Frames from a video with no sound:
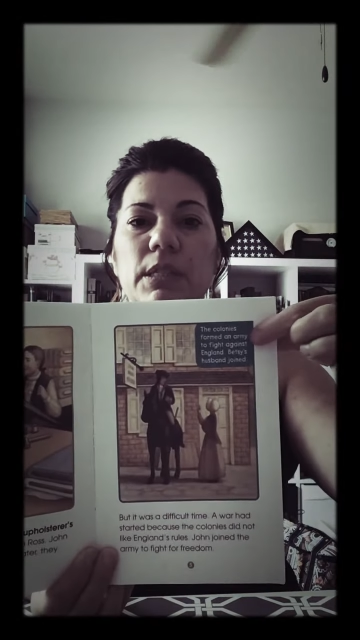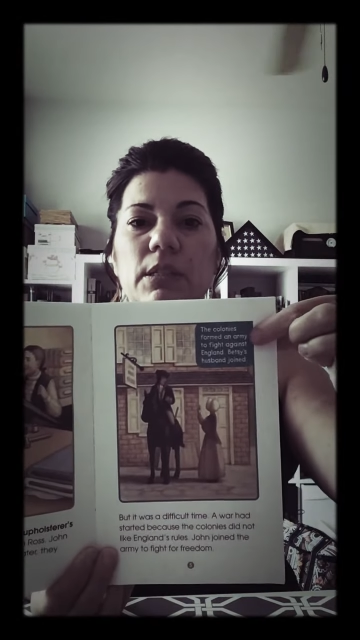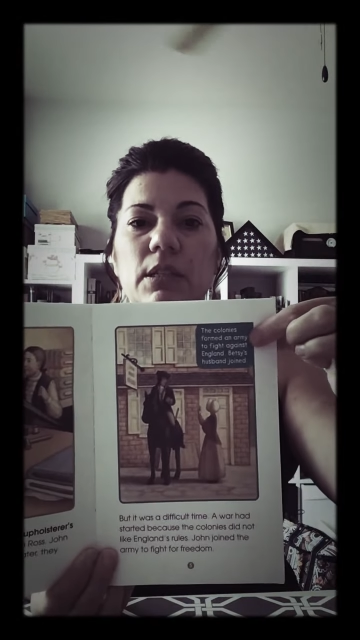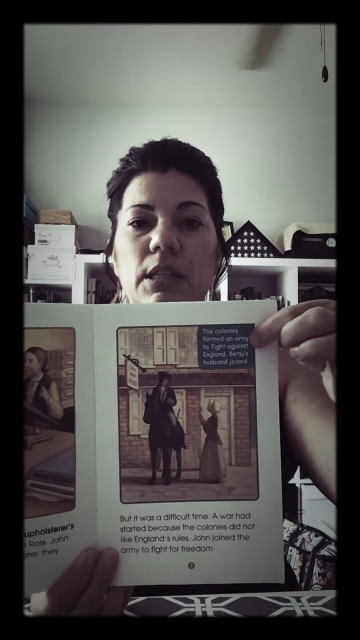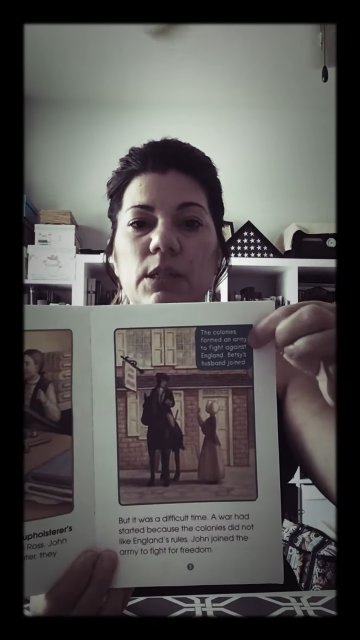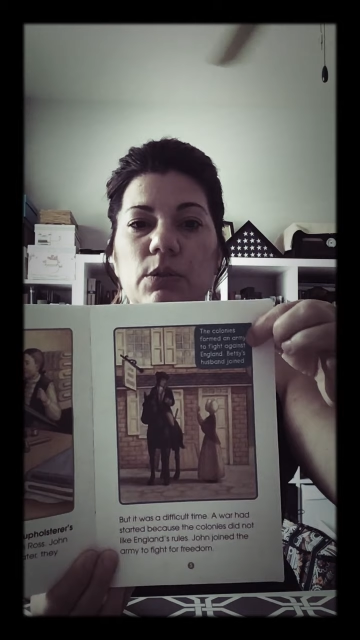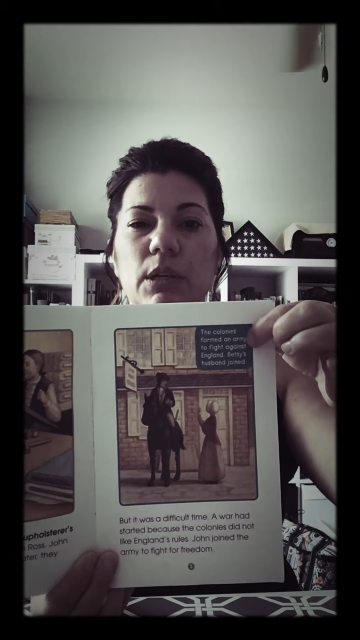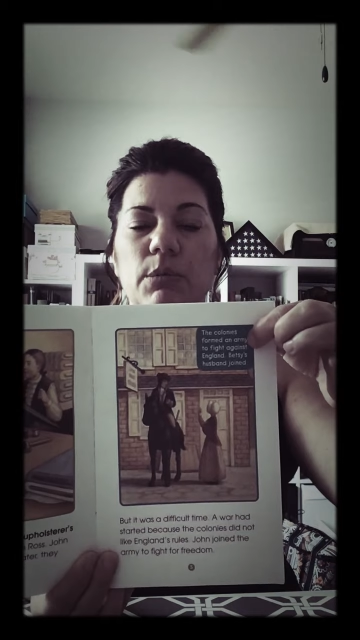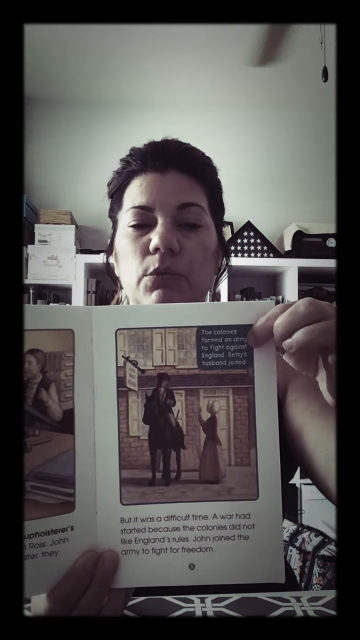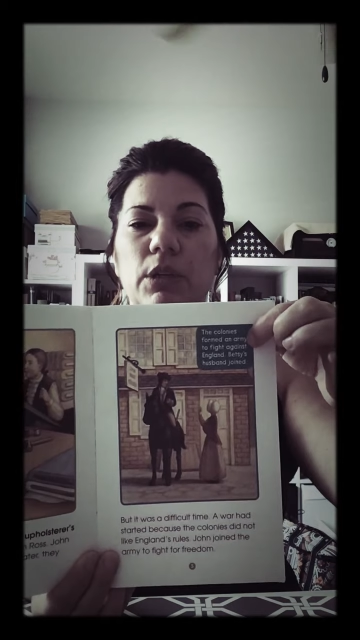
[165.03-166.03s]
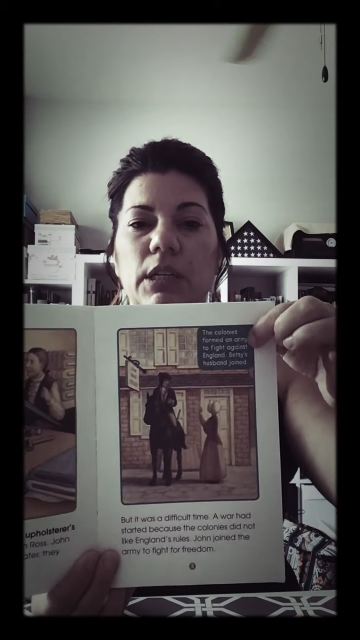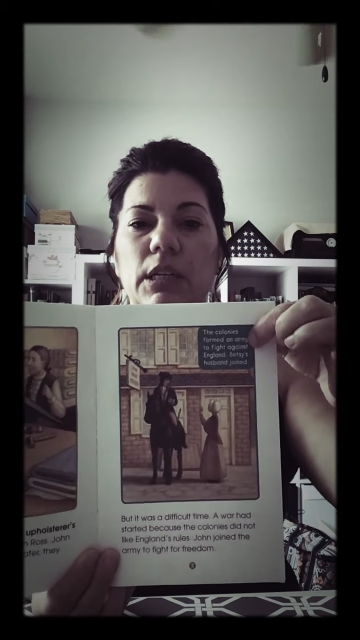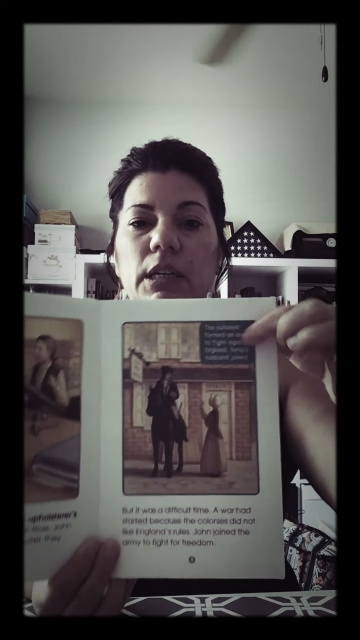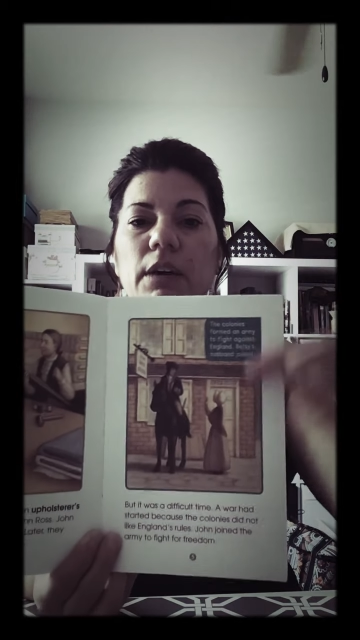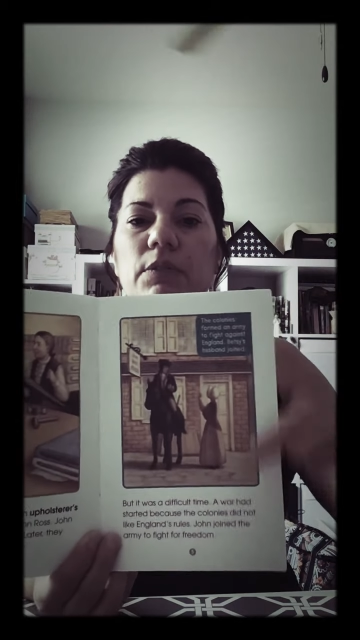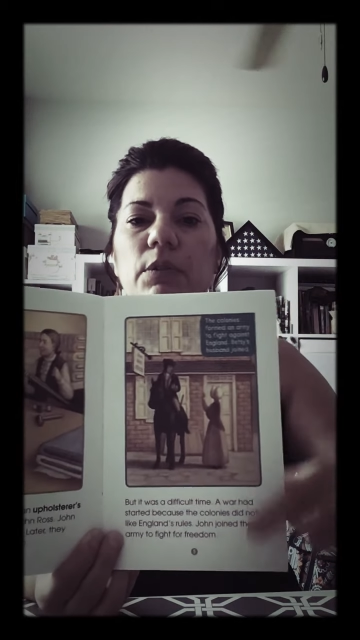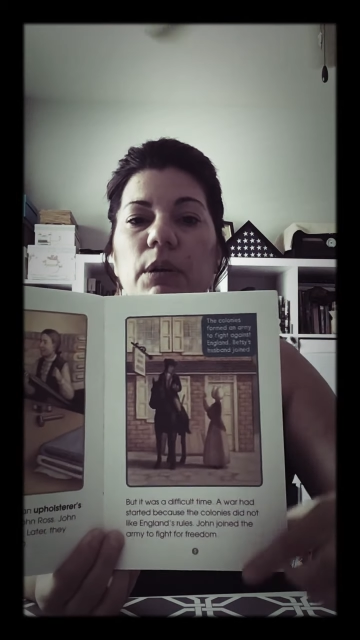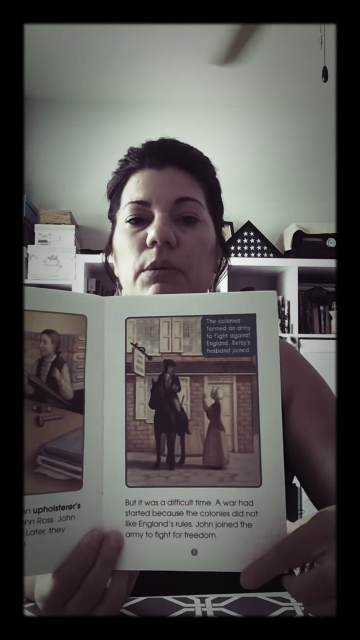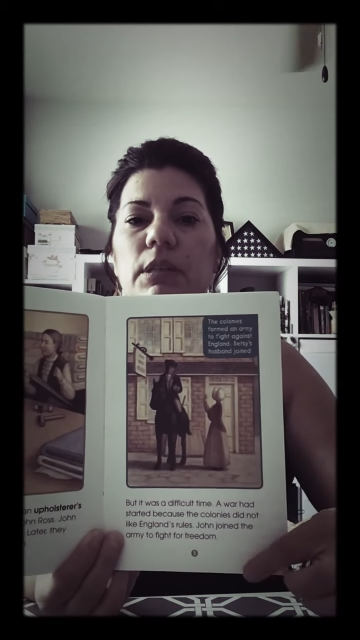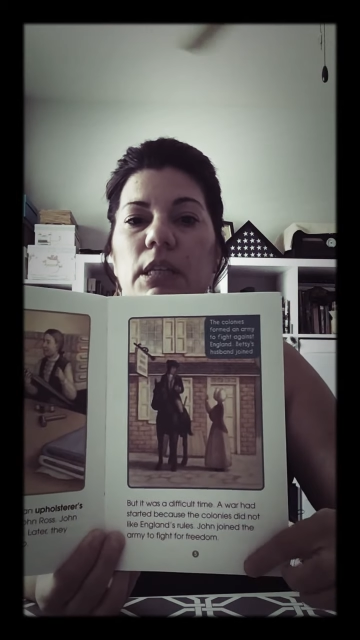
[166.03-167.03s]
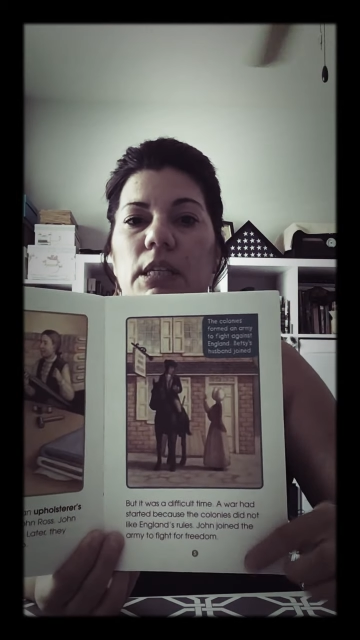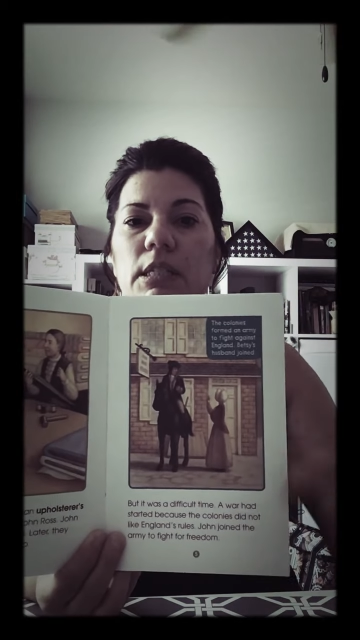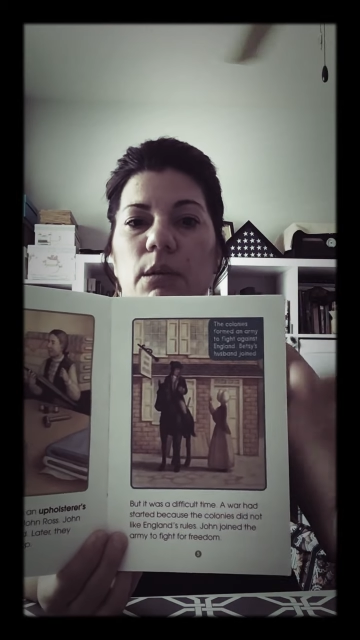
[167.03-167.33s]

So that's what I'm reading after I read this.